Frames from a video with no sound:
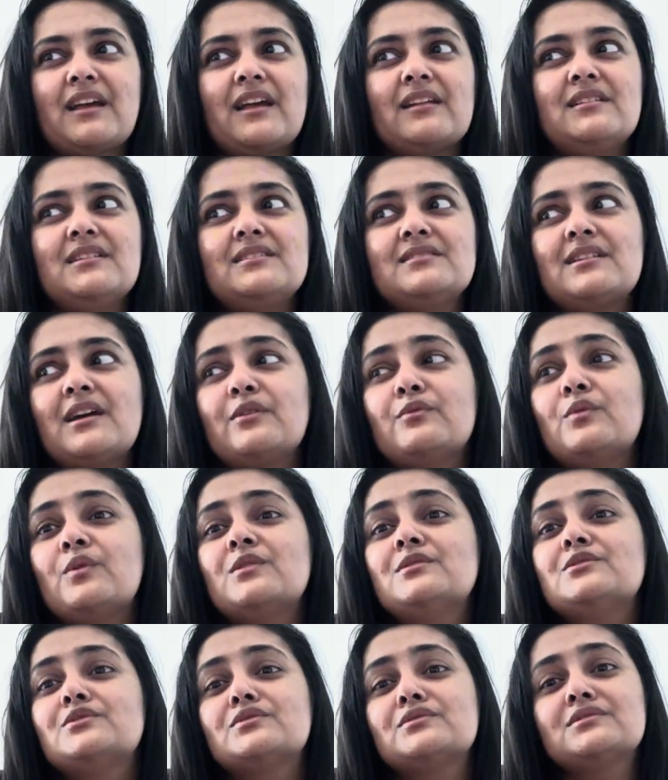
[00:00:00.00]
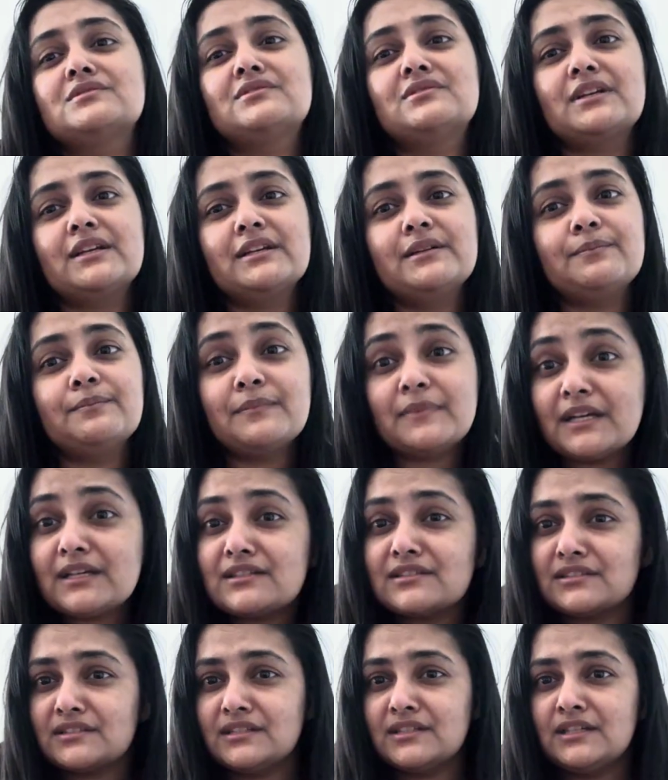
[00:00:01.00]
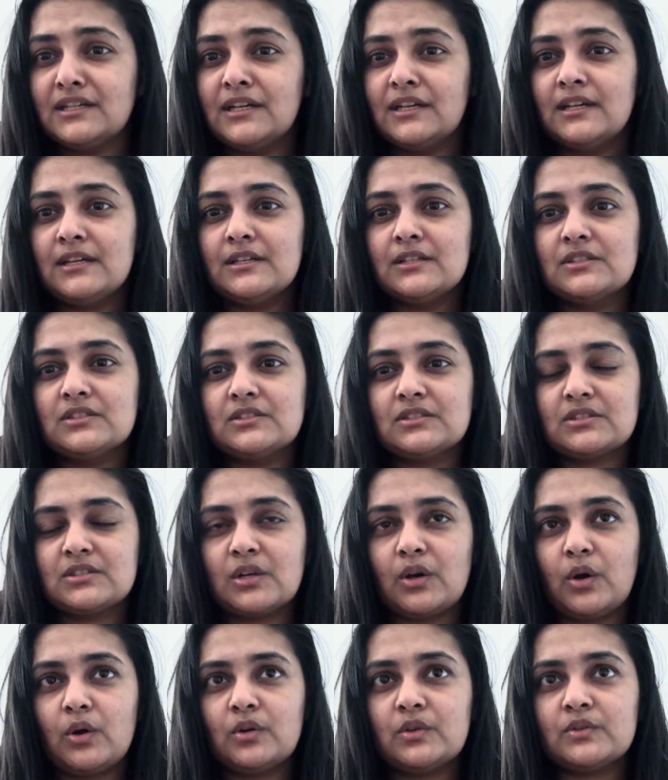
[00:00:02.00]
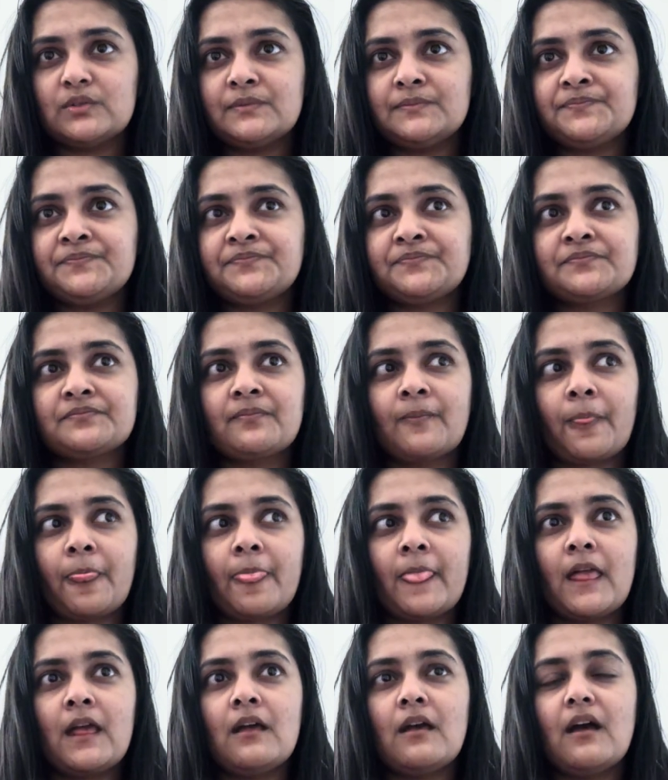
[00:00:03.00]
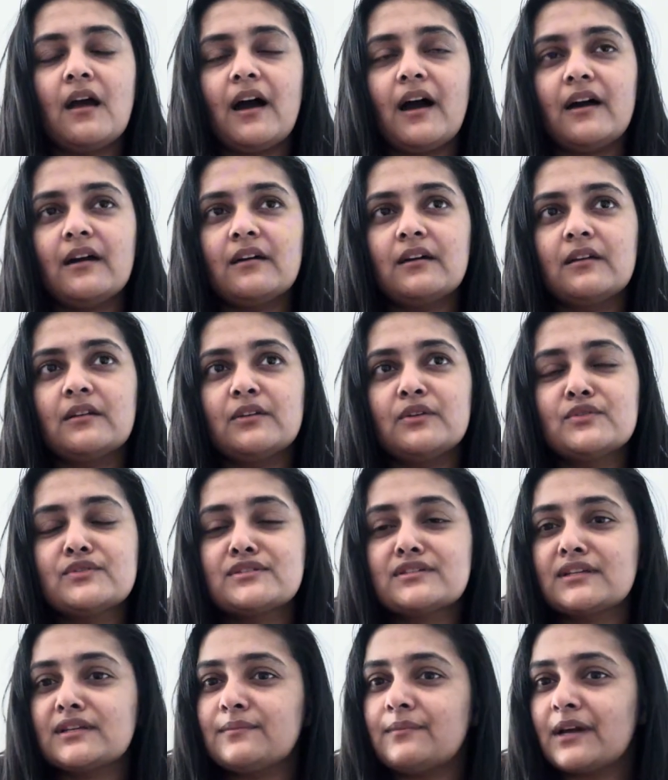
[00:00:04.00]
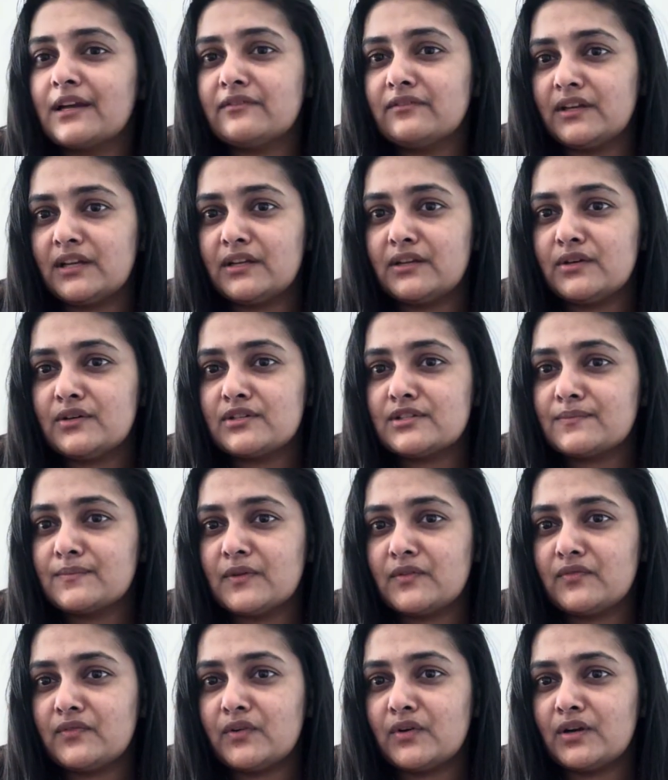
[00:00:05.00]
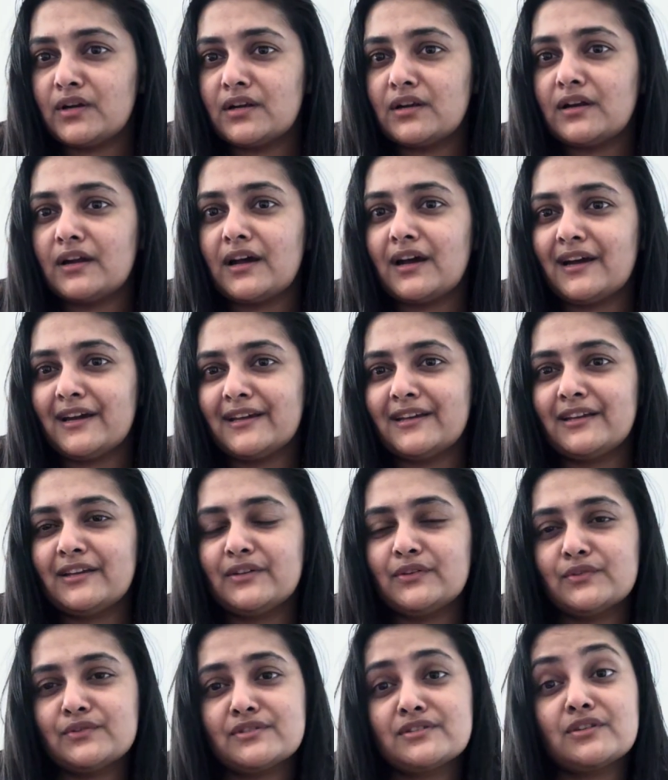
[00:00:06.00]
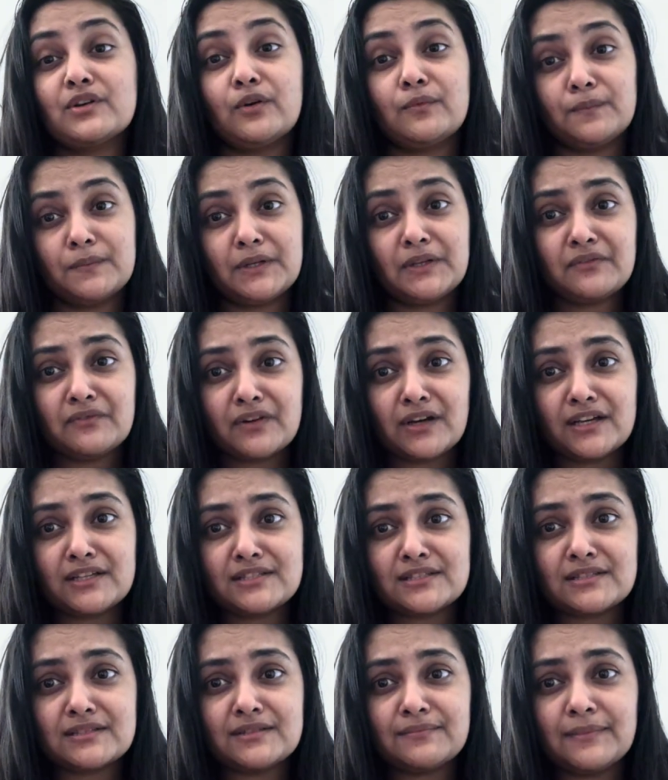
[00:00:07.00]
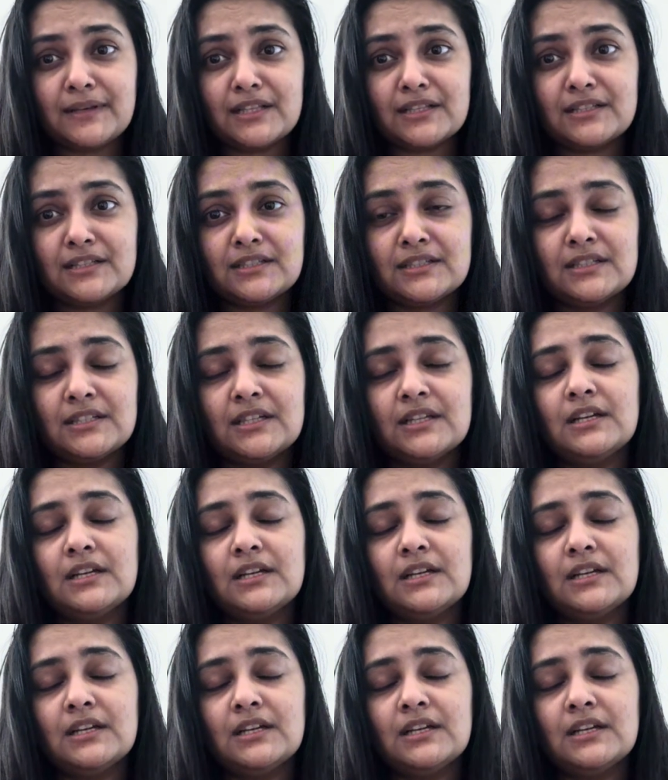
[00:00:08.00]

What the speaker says: At least I want to drink milk. So you see my videos before, I use Optifast milk.